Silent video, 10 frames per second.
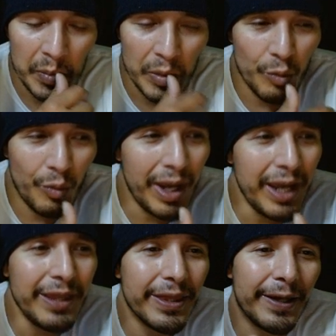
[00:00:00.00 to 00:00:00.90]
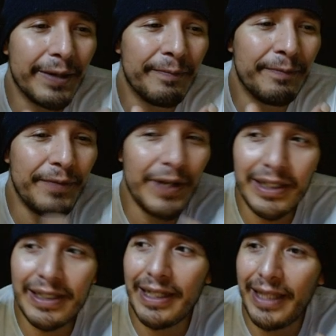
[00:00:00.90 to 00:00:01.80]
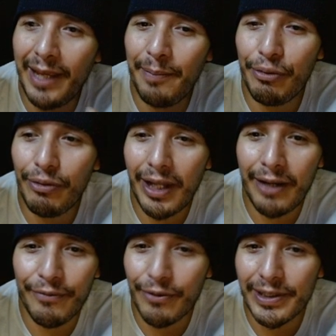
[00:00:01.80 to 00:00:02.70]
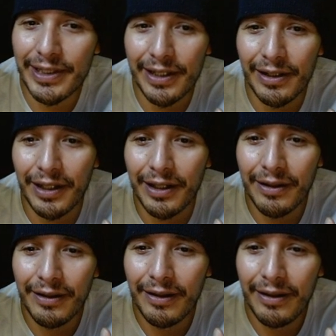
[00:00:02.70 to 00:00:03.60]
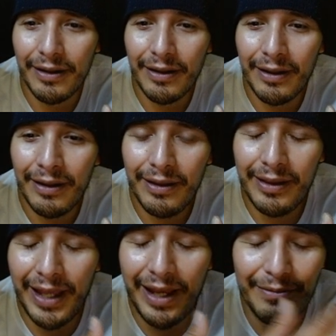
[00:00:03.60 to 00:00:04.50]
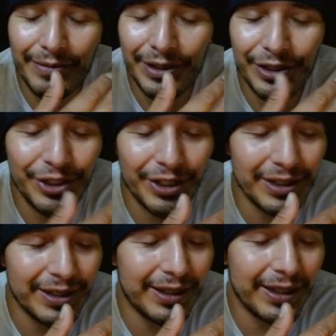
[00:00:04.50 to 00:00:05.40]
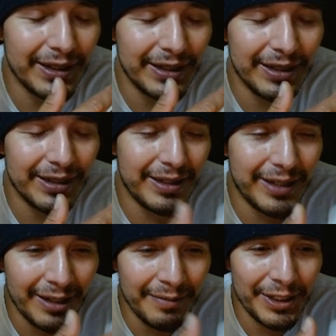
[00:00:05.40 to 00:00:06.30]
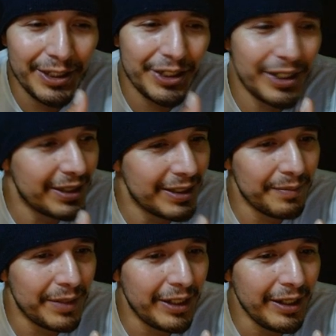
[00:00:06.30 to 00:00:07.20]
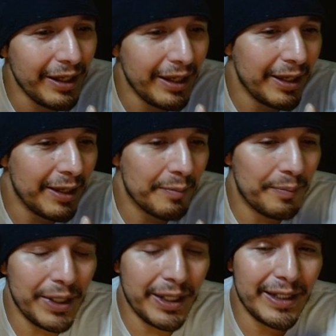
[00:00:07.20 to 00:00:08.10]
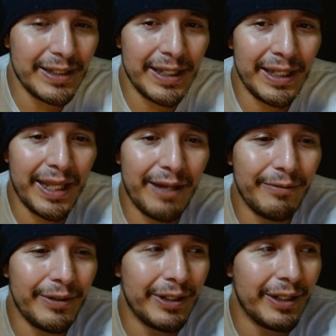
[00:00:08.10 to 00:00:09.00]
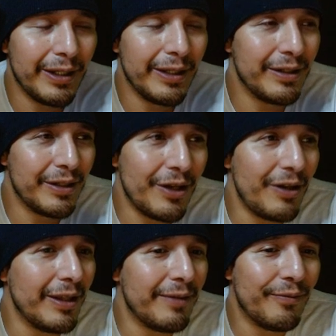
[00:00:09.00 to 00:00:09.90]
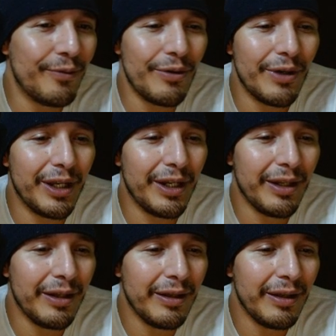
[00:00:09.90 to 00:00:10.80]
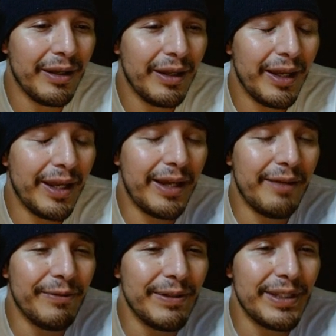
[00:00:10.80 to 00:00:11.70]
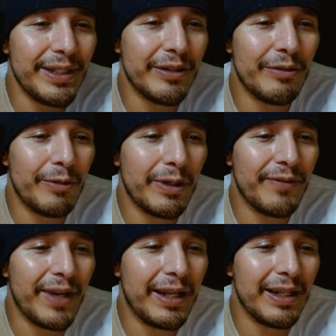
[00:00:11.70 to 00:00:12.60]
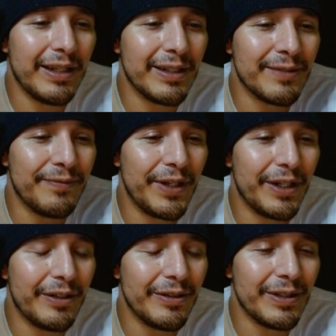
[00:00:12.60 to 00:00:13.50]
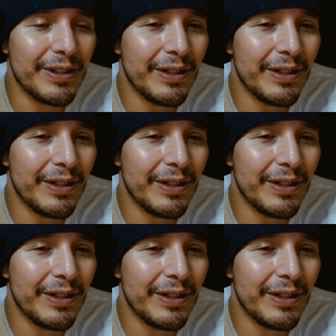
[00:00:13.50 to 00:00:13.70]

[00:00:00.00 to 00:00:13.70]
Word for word: why the fuck did they pull out force healing? That was just the dumbest shit to me, because then that would null and void every single one of Anakin's fears,